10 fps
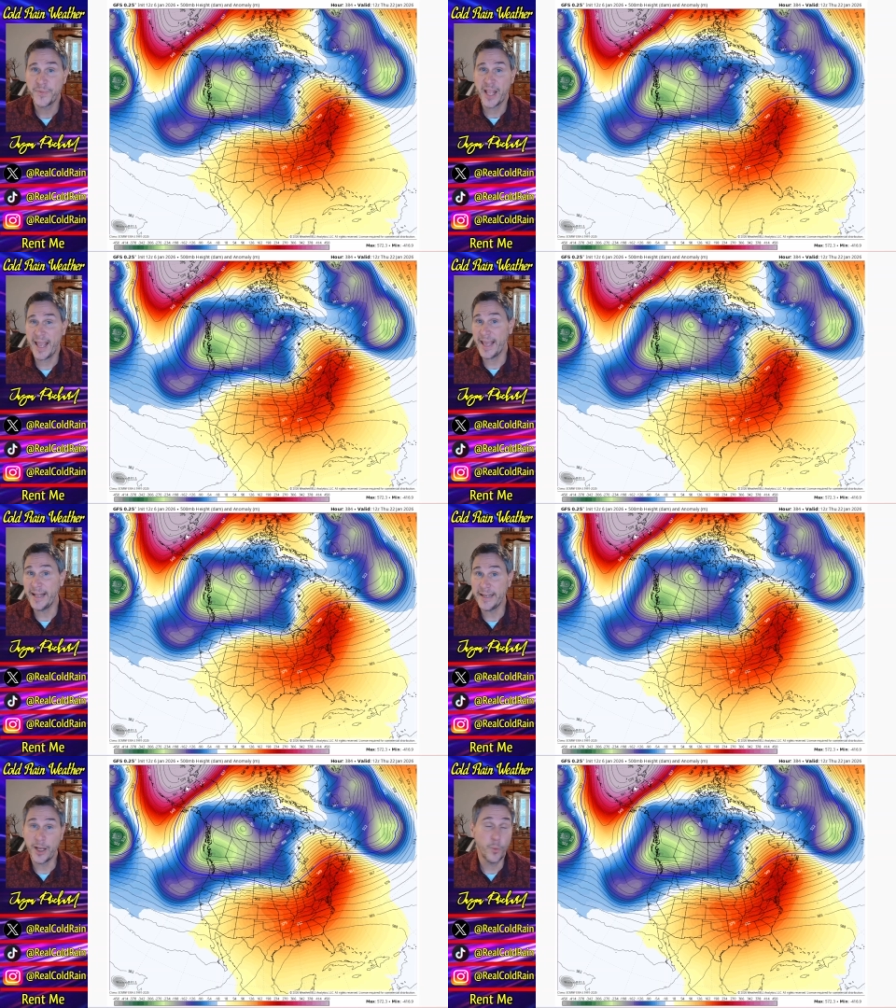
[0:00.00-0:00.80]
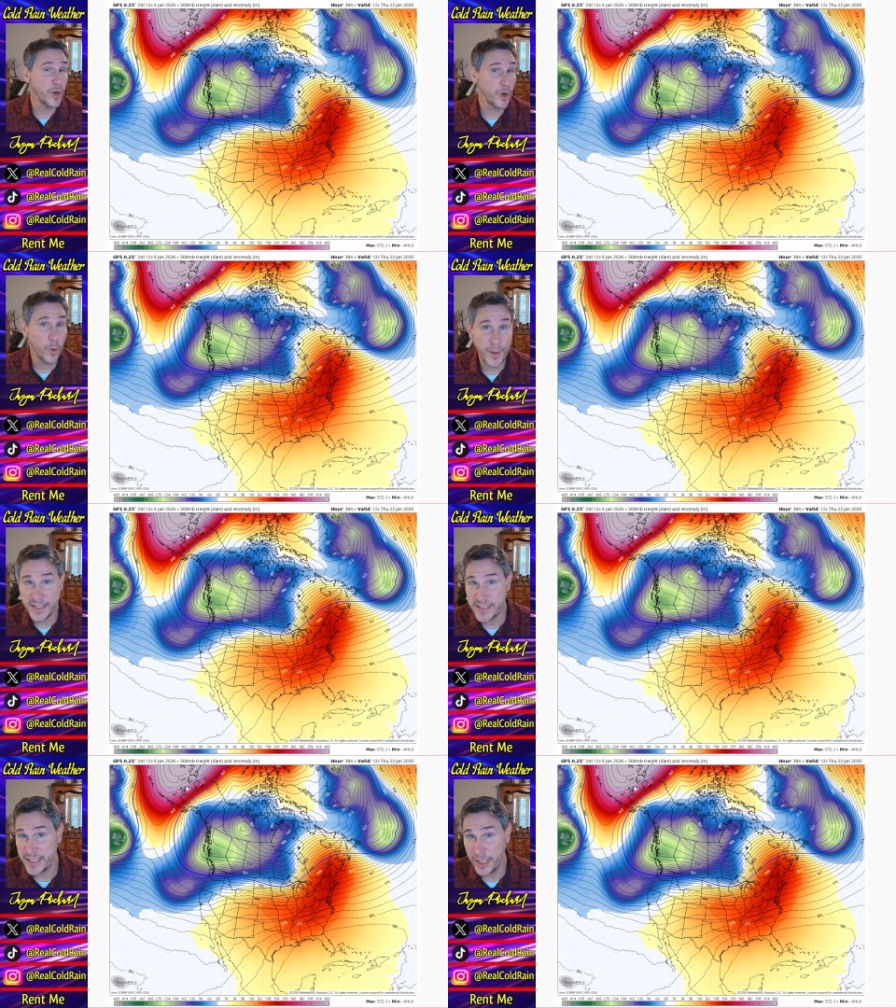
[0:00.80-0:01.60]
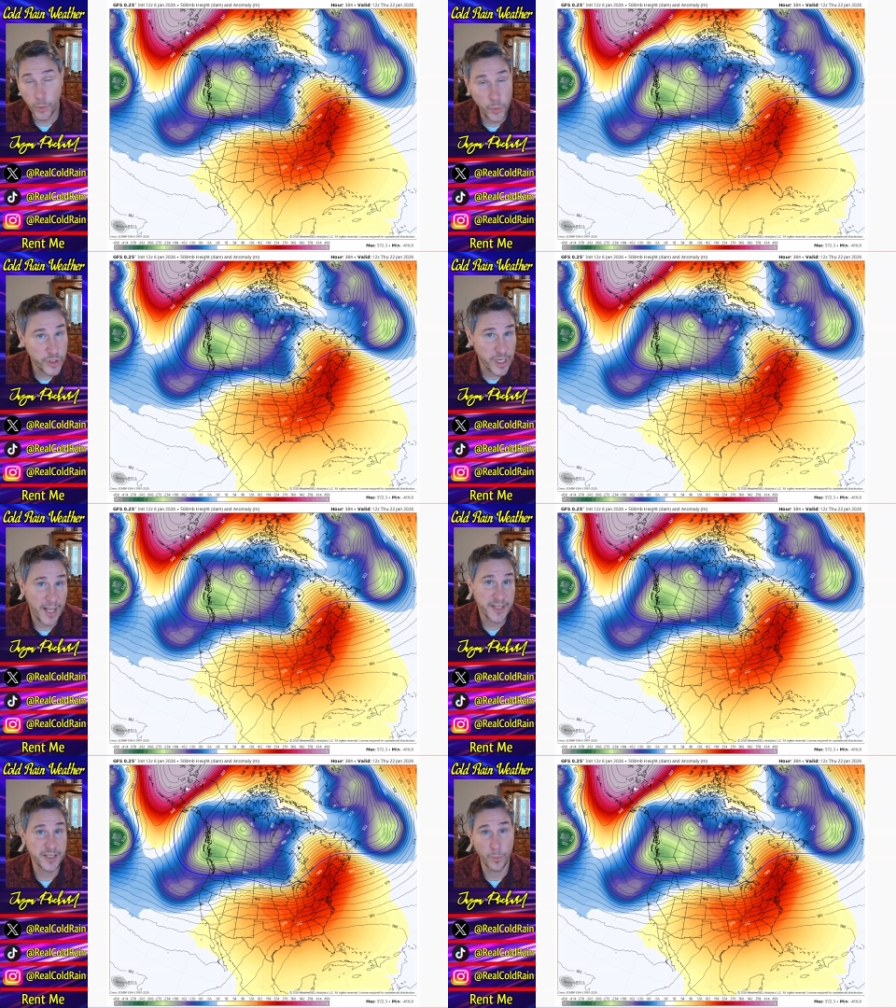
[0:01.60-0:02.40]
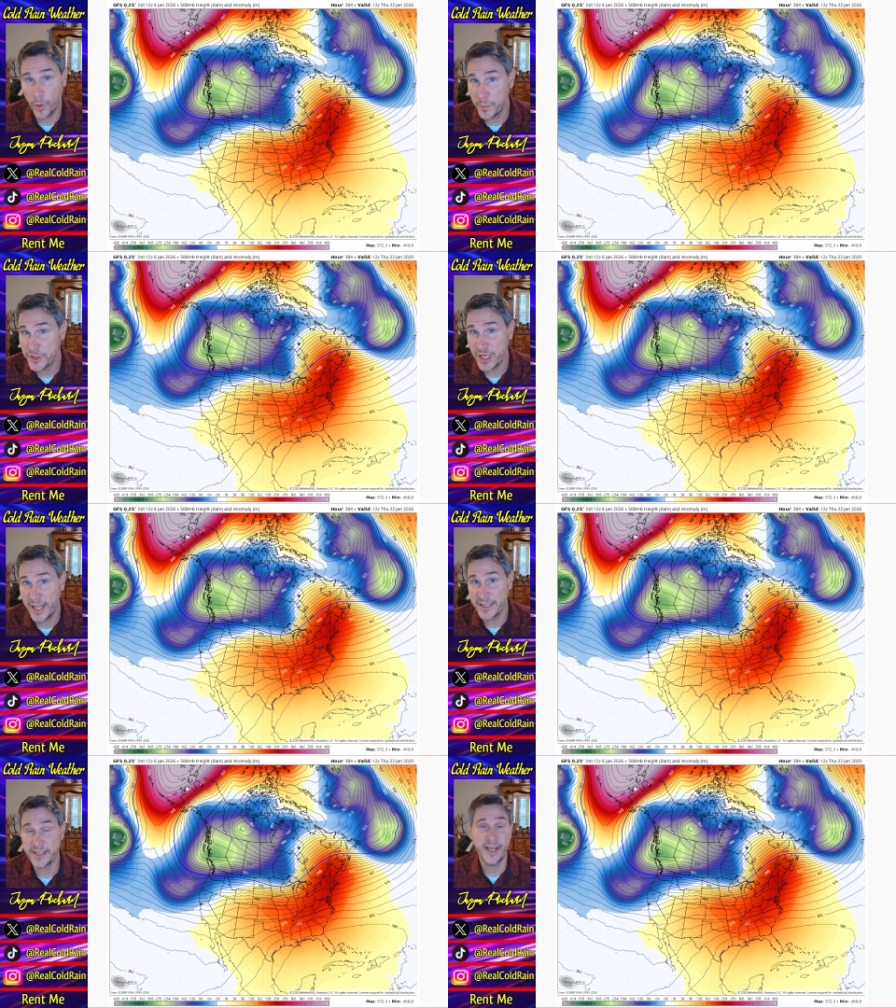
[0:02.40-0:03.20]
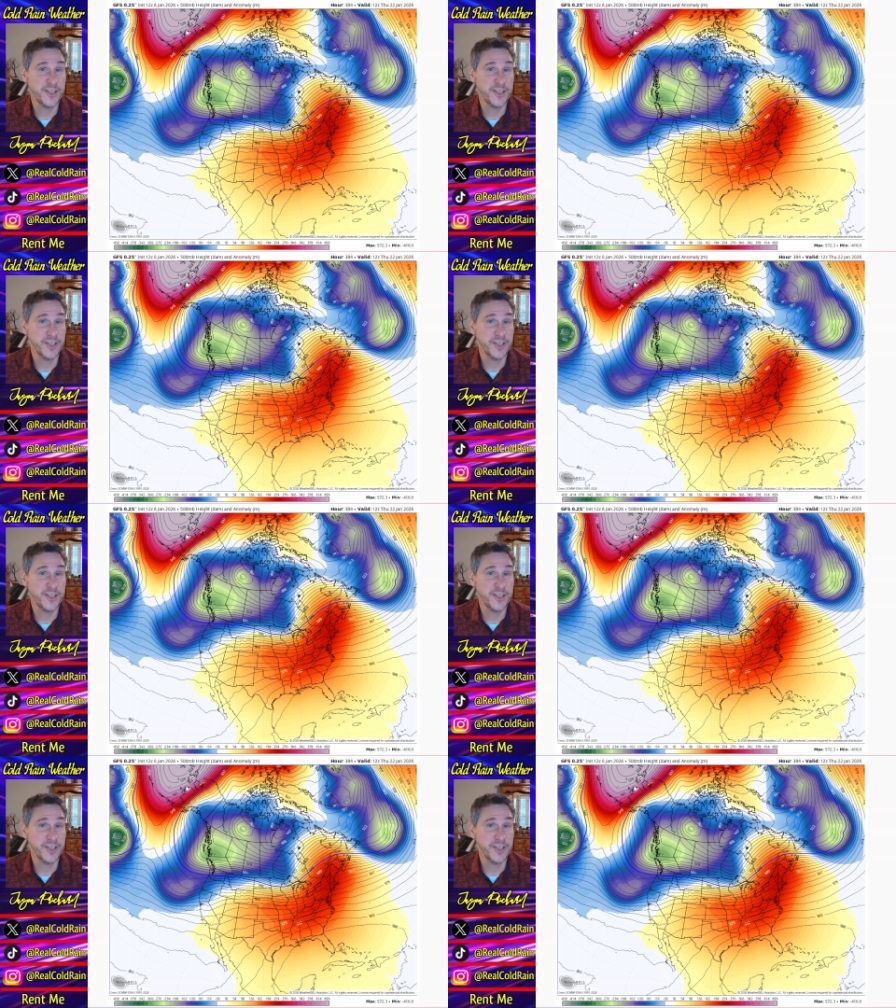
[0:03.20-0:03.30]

And we are going to see cool shots and warm shots,